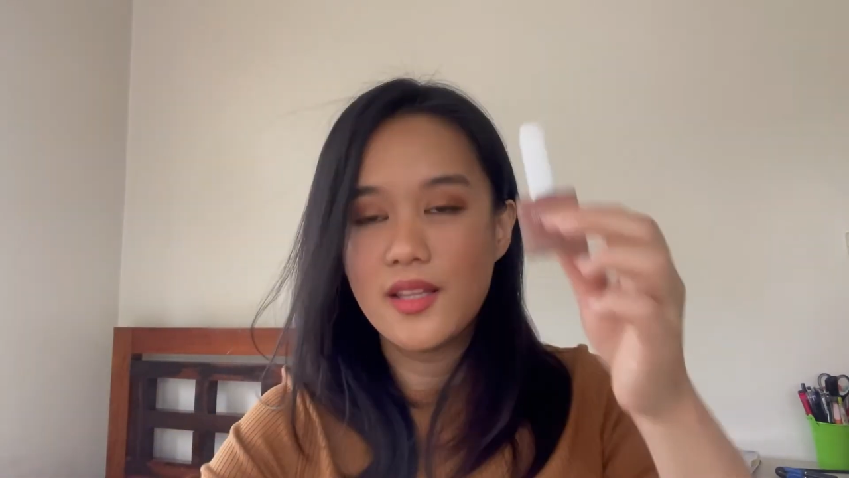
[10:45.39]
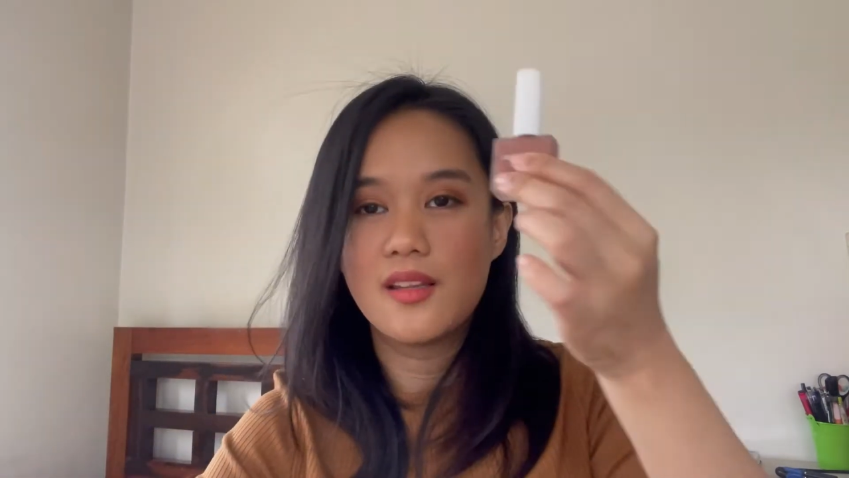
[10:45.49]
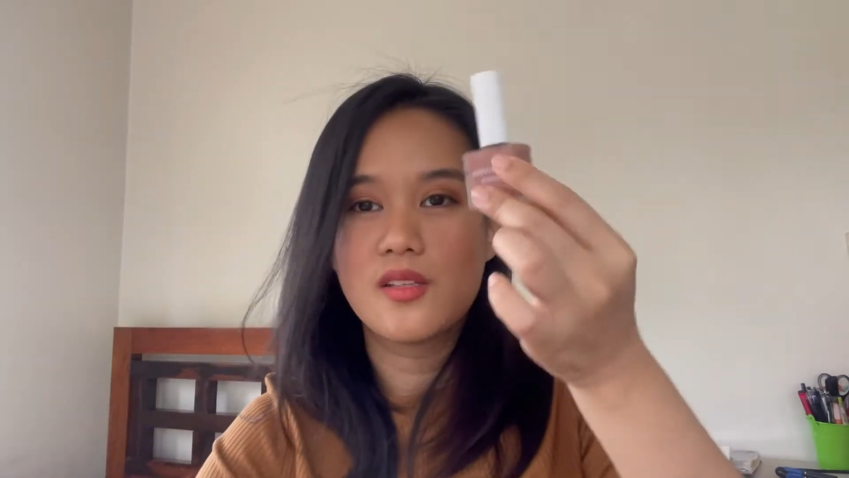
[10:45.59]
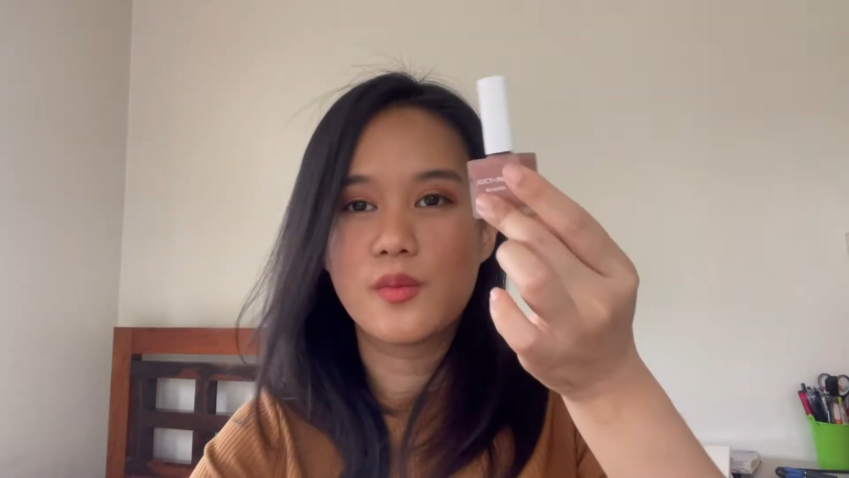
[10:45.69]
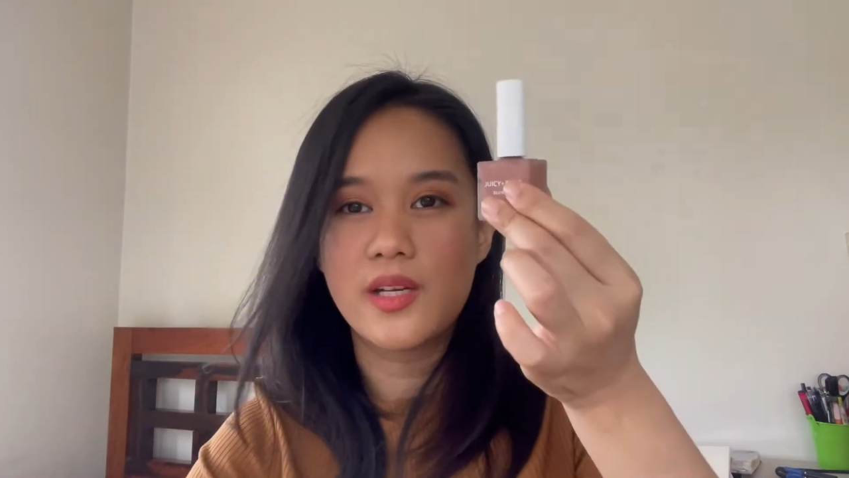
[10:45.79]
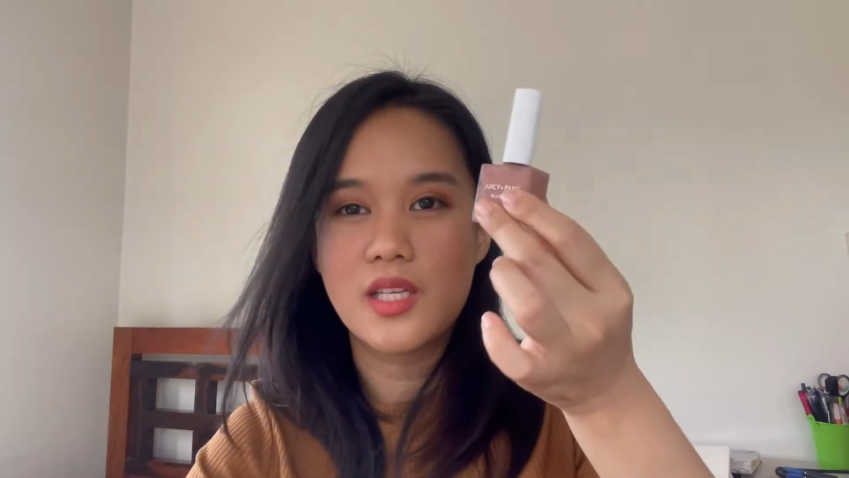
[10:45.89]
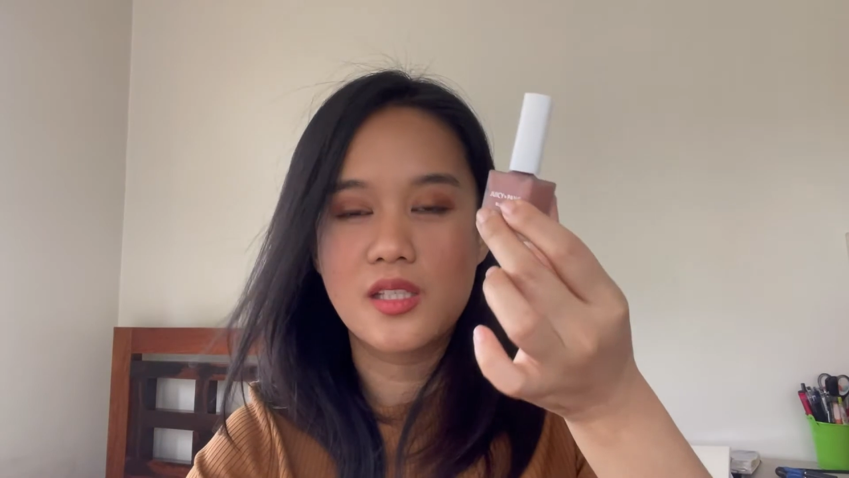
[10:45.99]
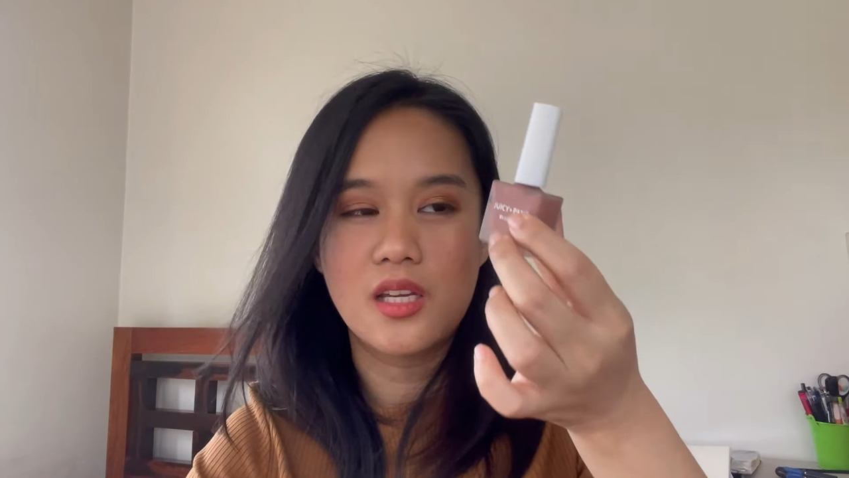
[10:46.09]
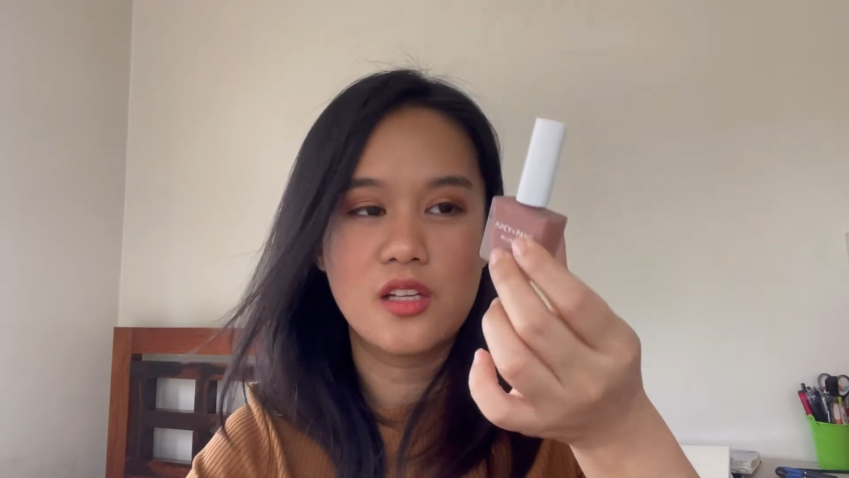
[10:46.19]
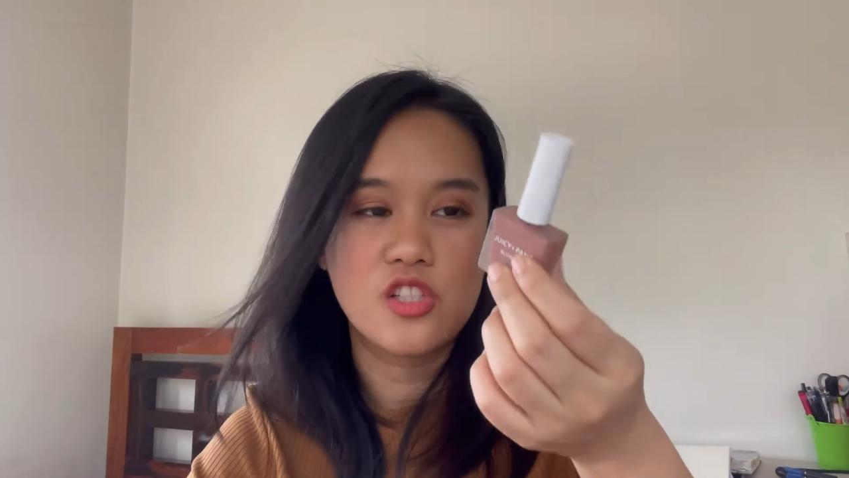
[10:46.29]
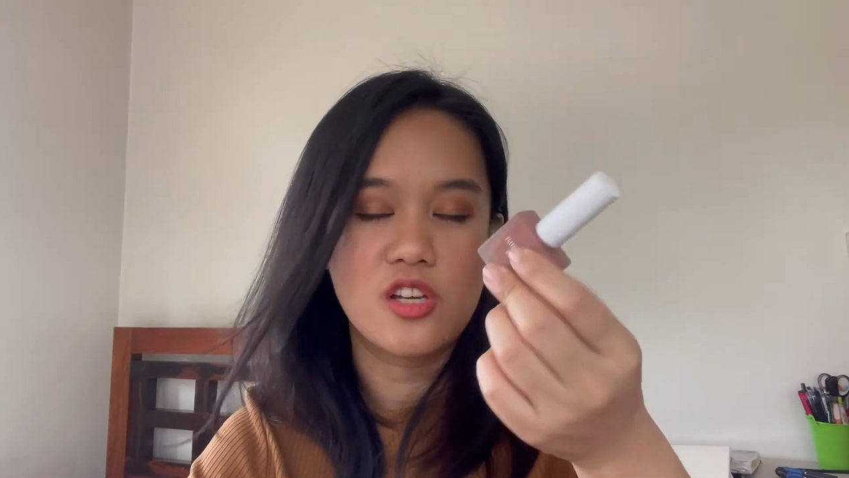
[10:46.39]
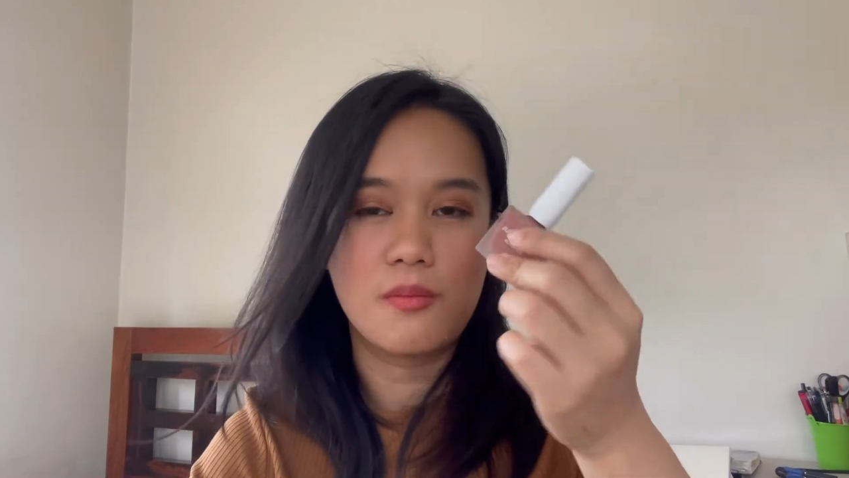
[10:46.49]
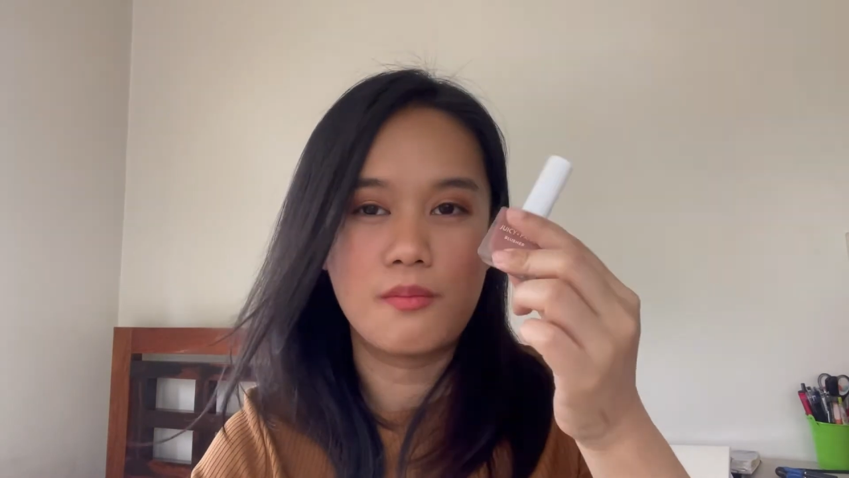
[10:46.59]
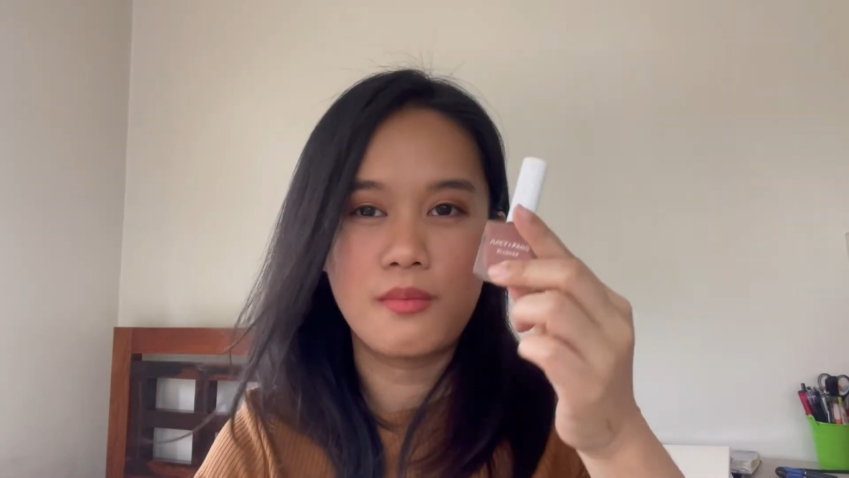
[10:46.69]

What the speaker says: This one is in the shade